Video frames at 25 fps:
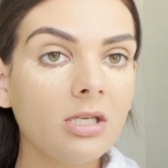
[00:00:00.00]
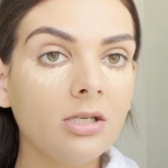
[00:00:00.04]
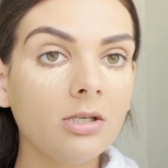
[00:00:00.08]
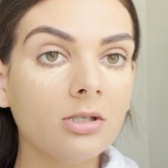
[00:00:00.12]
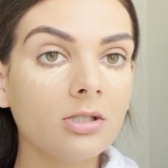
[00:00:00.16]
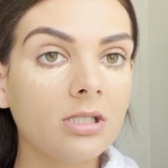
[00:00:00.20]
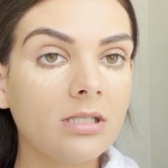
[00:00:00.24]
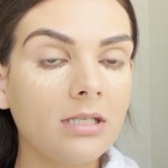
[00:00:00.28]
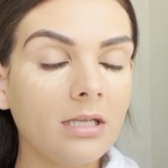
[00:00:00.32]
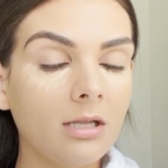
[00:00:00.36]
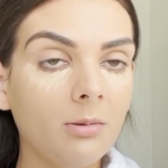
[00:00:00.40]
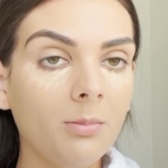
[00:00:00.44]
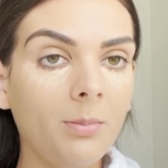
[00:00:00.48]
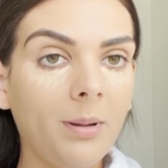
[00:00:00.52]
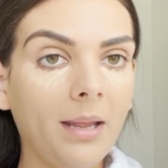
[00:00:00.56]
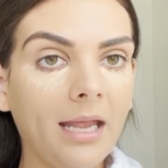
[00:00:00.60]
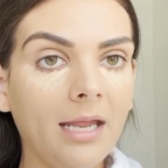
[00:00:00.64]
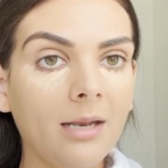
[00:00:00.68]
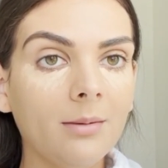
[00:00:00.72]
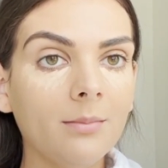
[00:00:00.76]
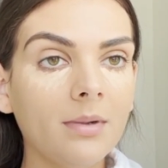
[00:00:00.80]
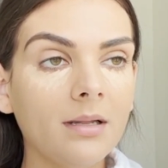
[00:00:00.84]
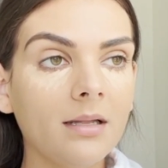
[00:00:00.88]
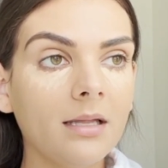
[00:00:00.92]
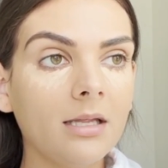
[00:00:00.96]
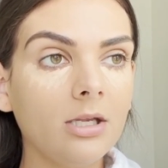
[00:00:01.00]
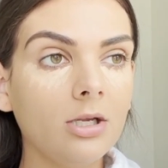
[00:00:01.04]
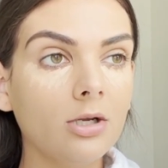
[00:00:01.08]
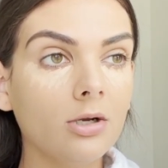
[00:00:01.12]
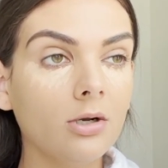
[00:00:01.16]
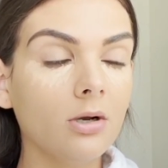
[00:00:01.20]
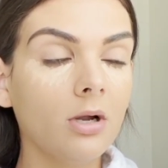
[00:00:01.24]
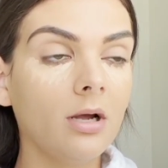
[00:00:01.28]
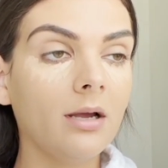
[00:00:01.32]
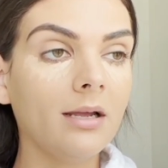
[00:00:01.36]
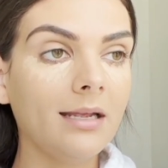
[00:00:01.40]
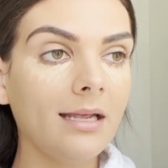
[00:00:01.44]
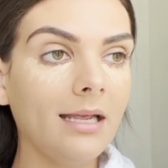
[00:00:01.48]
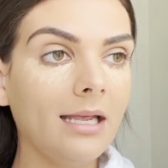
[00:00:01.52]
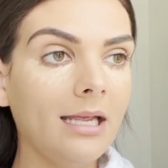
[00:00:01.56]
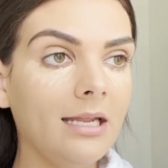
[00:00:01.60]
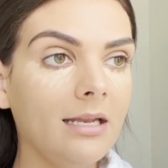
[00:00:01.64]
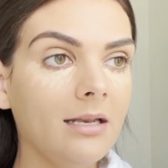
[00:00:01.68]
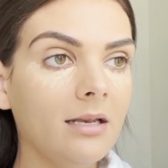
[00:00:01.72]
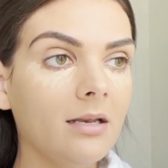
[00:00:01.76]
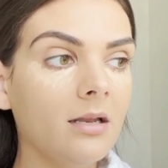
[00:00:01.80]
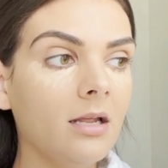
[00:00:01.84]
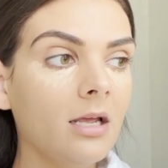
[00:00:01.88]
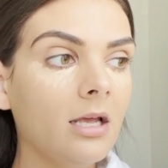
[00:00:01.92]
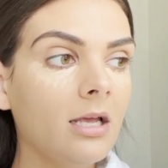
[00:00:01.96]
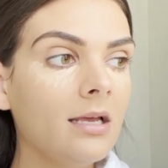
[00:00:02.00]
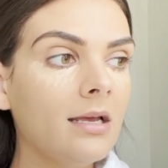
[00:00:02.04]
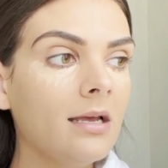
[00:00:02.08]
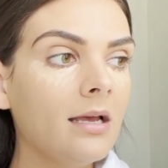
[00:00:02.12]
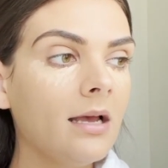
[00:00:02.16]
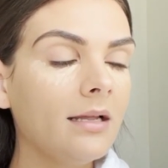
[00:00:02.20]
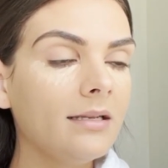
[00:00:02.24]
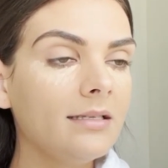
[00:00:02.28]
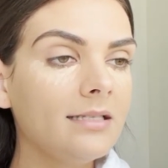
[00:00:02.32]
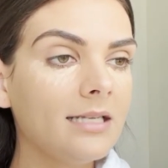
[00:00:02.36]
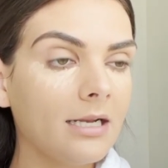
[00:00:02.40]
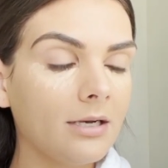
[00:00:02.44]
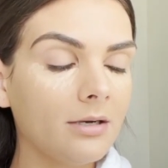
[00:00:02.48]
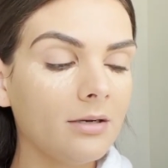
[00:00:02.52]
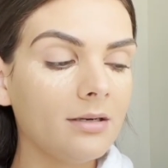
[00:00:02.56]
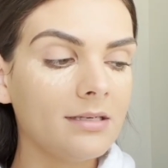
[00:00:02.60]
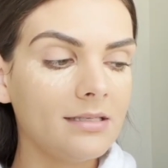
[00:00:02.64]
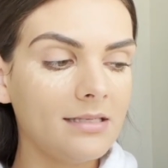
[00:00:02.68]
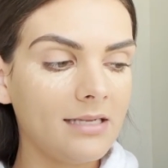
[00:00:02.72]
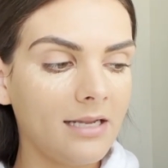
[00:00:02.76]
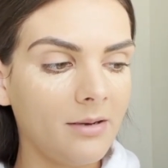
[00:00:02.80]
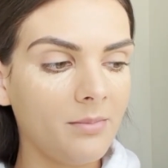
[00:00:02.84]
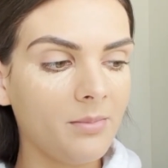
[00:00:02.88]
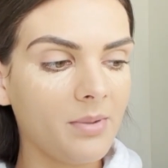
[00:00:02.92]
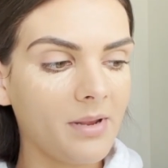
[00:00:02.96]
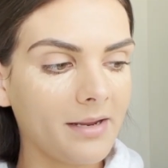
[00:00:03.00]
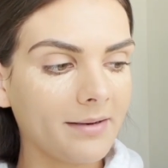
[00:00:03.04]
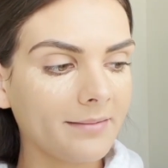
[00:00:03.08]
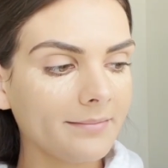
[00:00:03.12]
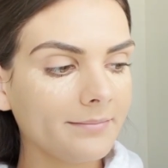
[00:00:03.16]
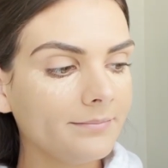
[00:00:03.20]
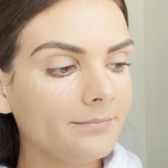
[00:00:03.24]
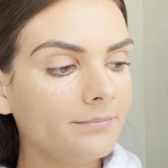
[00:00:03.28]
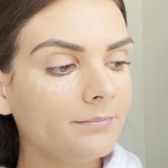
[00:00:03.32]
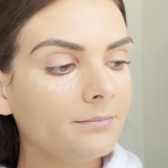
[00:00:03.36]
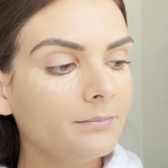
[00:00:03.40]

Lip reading: You're still in pain, but like you're not in 10 out of 10 pain.